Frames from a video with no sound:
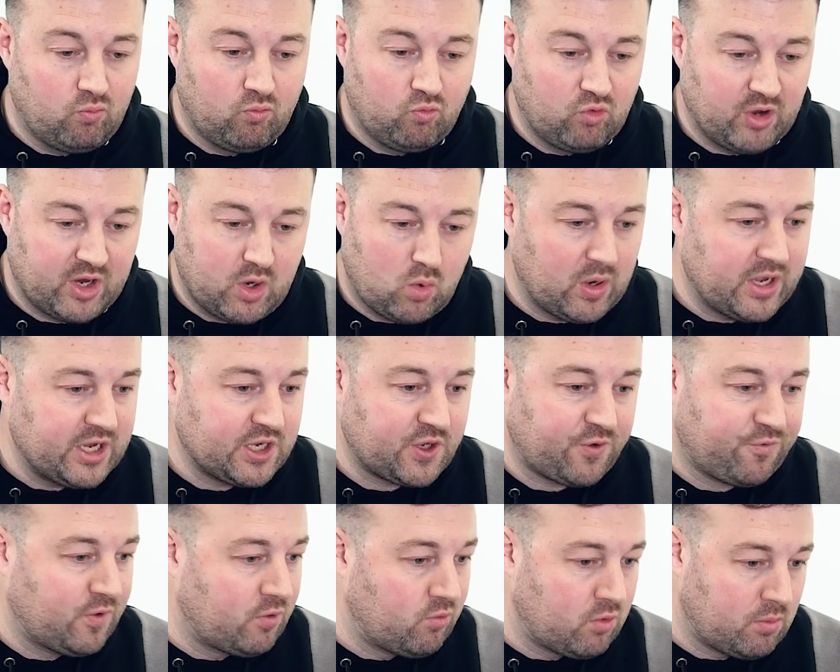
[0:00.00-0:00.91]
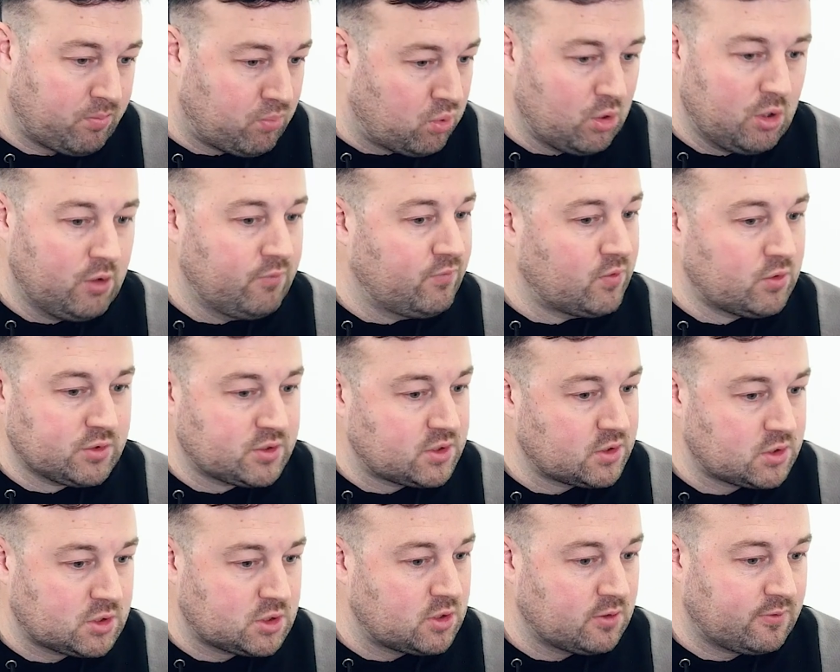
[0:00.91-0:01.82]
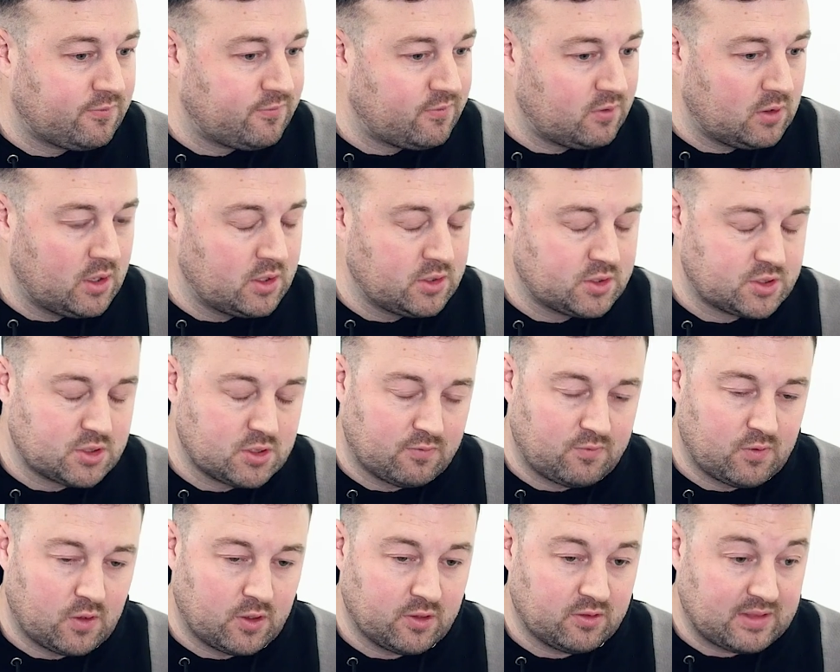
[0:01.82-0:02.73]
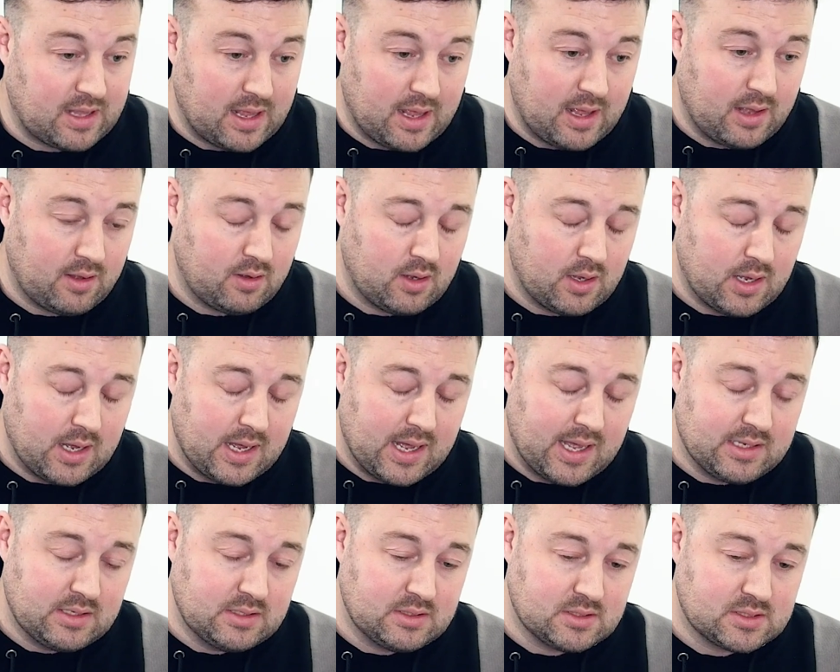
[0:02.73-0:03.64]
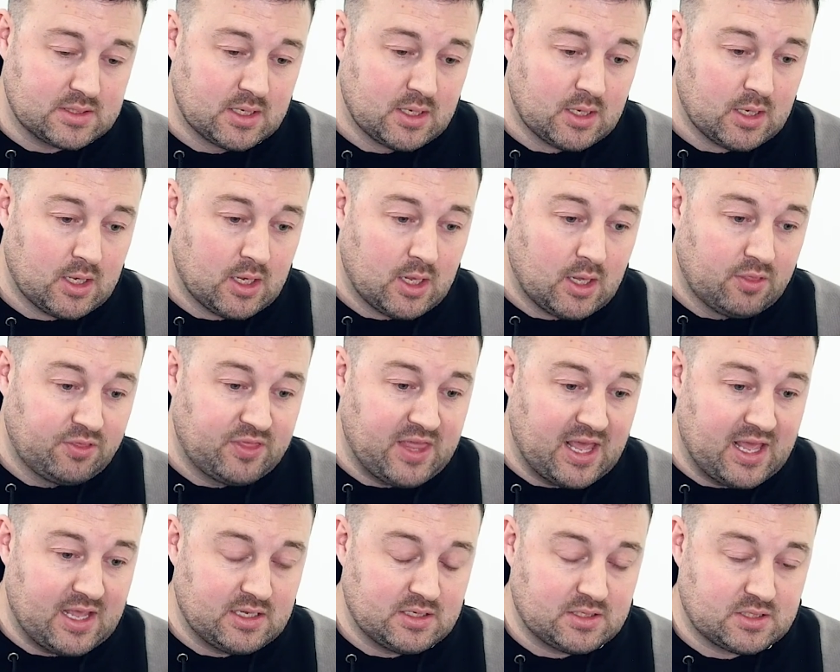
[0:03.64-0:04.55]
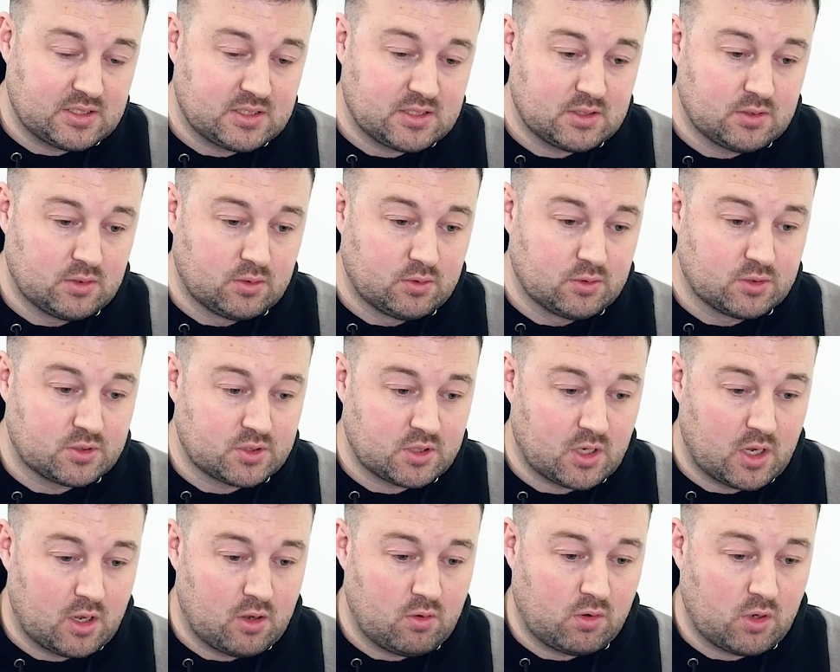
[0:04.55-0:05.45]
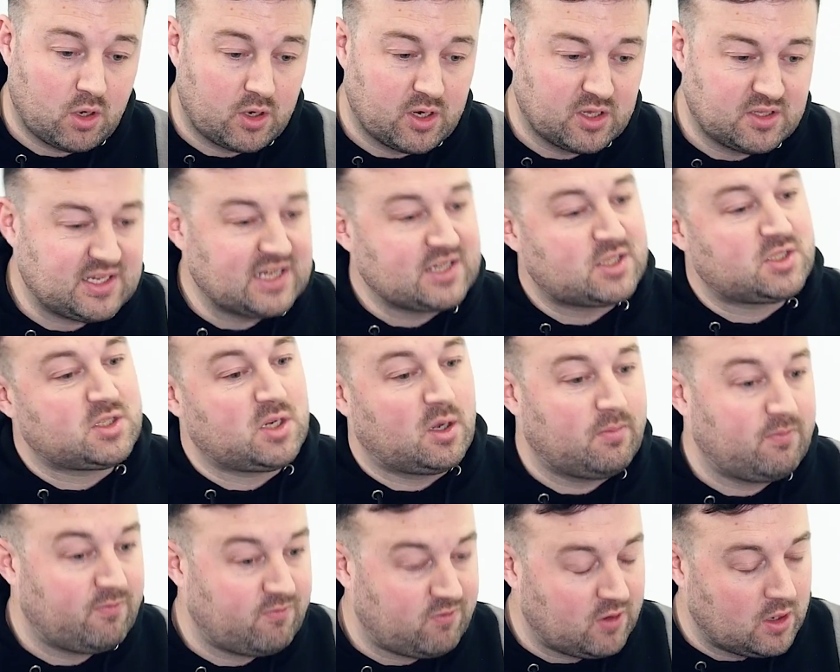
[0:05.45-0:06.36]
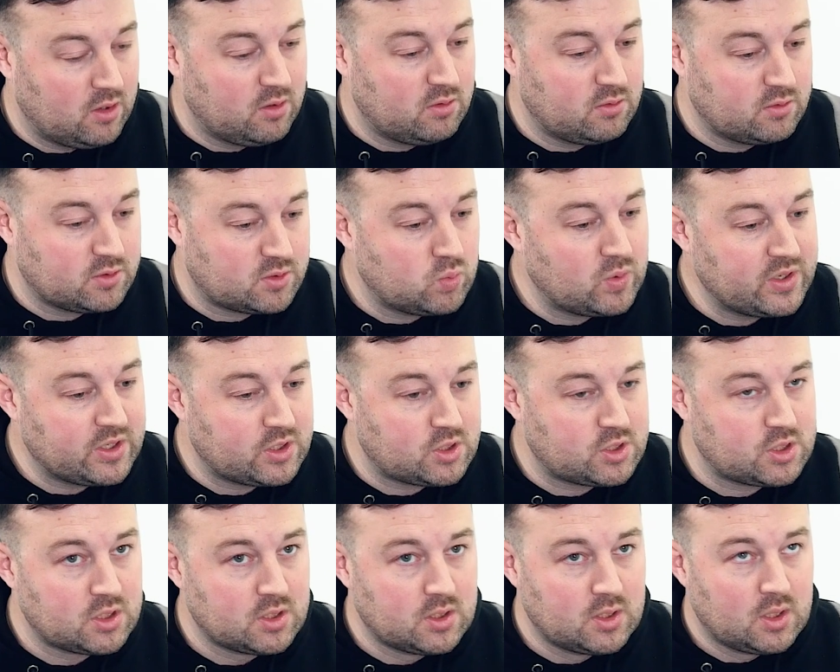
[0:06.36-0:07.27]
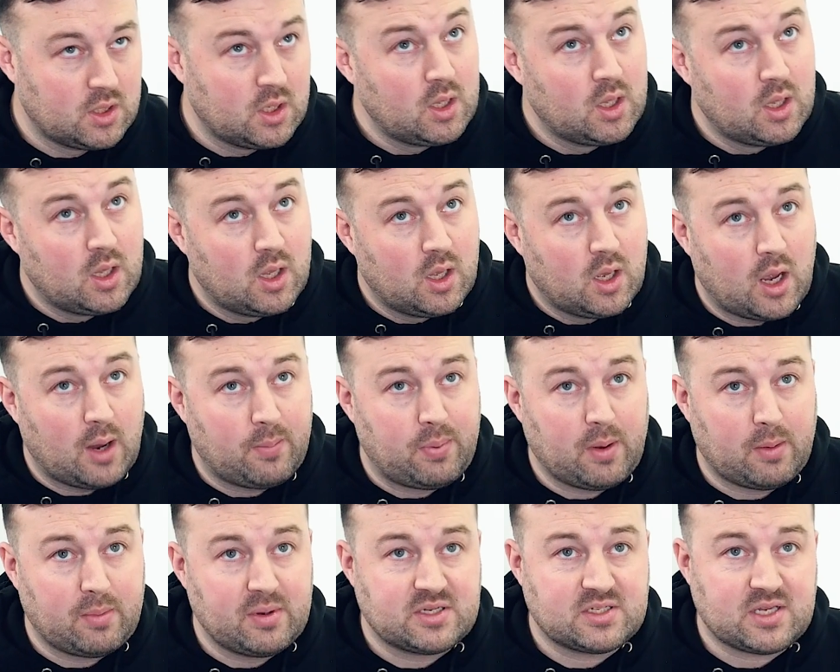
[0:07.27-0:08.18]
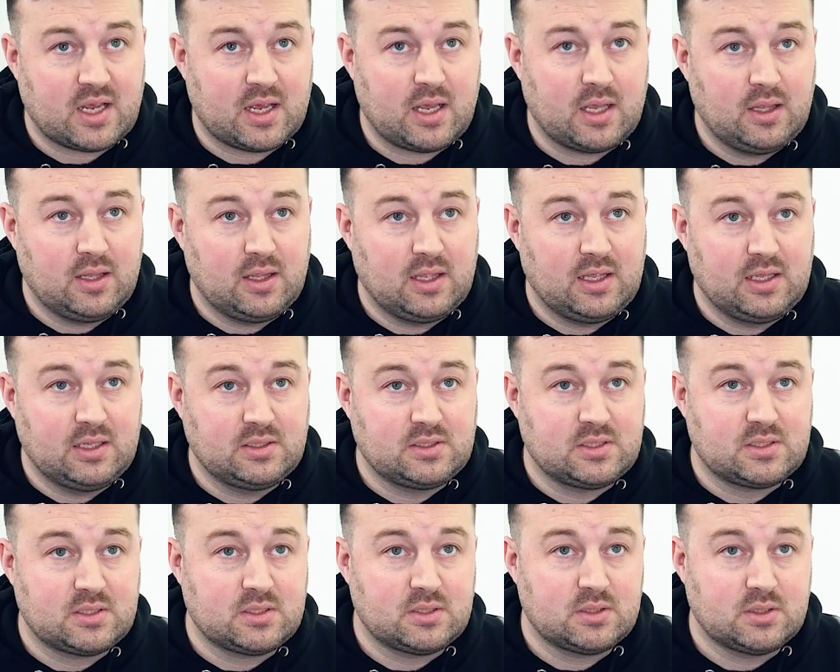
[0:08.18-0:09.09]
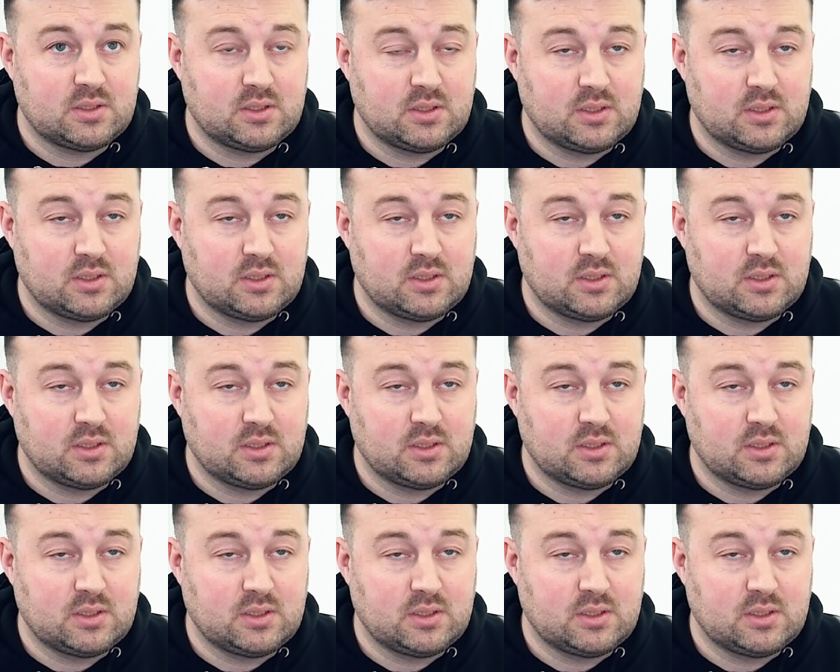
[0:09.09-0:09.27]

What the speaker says: requests for approvals and stuff like that. And there's also kind of desktop flows, which I'd probably say is